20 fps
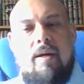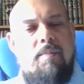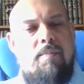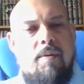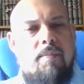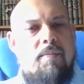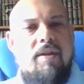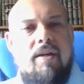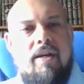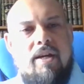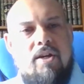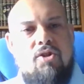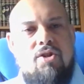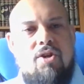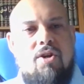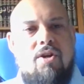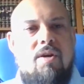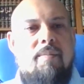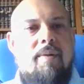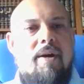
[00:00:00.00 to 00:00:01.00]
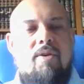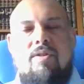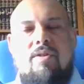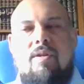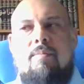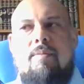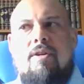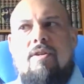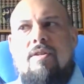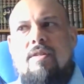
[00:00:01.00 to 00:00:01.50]
and people, they get shocked
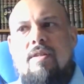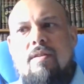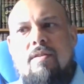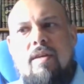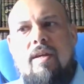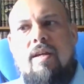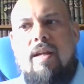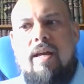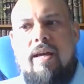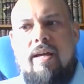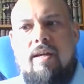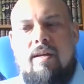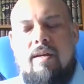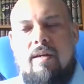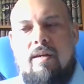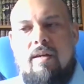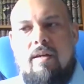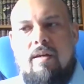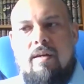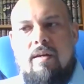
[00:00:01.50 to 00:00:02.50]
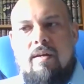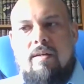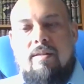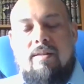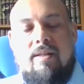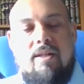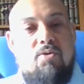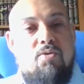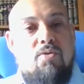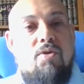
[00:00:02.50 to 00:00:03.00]
about it because they think like
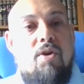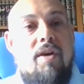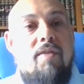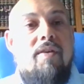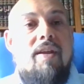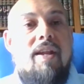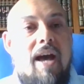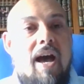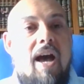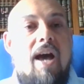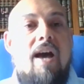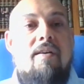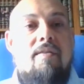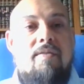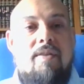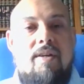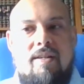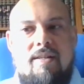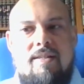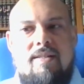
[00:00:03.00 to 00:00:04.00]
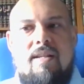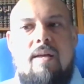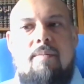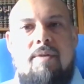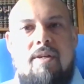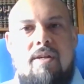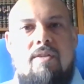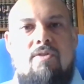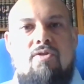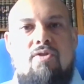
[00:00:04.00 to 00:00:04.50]
they do not even have an
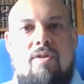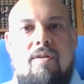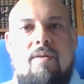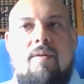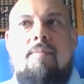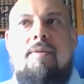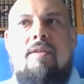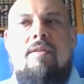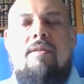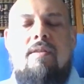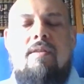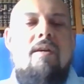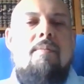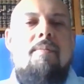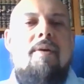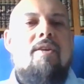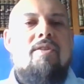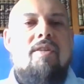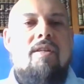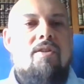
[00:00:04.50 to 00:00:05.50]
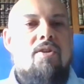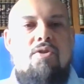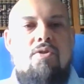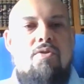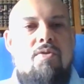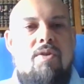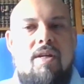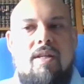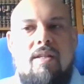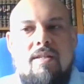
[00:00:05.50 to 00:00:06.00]
Islamic insurance. I mean, think about it. In the
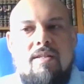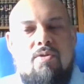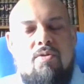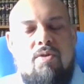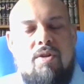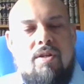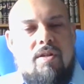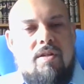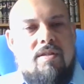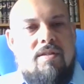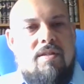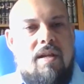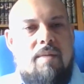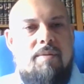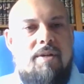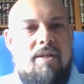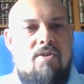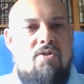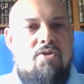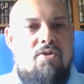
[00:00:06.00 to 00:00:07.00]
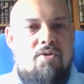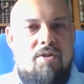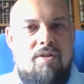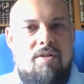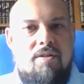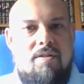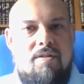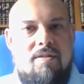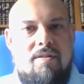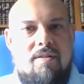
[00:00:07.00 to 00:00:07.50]
U K, there's no Islamic
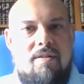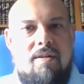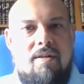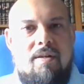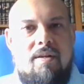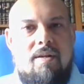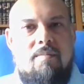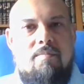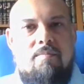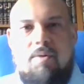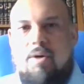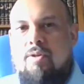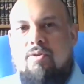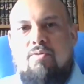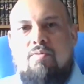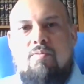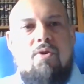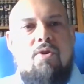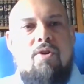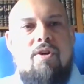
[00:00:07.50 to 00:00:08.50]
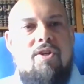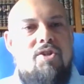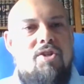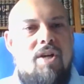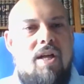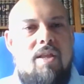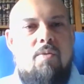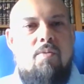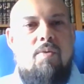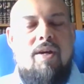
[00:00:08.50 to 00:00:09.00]
insurance. But tomorrow,
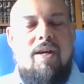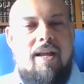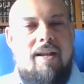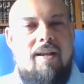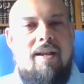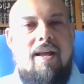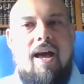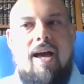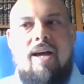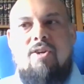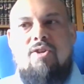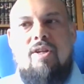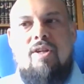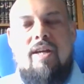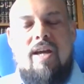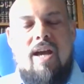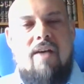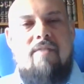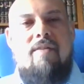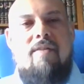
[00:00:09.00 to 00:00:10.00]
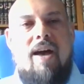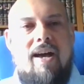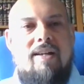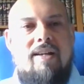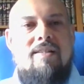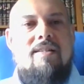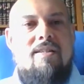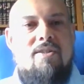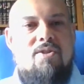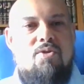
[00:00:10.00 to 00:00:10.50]
inshallah, we can actually have
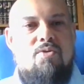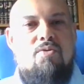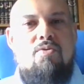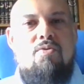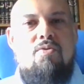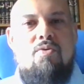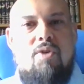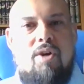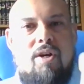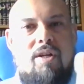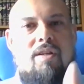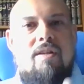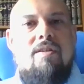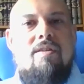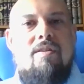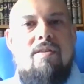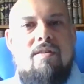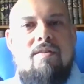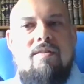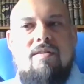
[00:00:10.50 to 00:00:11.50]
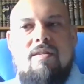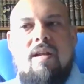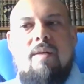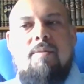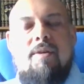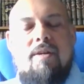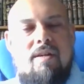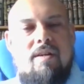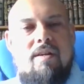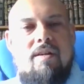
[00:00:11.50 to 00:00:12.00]
access to an
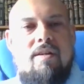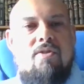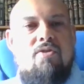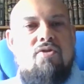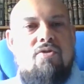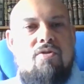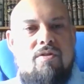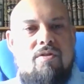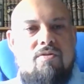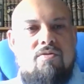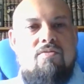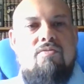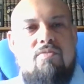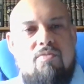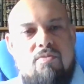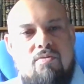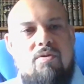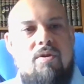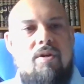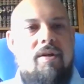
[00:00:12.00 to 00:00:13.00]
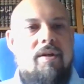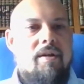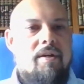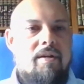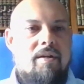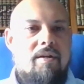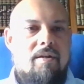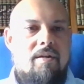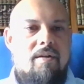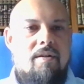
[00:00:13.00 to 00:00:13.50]
Islamic insurance through
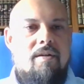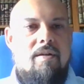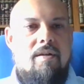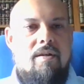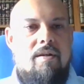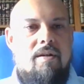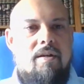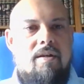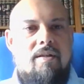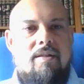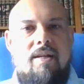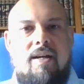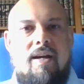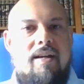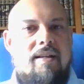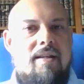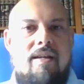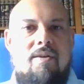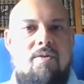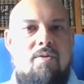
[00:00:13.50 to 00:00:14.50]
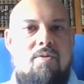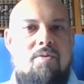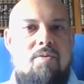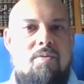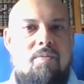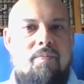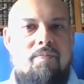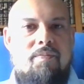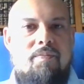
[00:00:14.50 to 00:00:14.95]
uh, Takadao.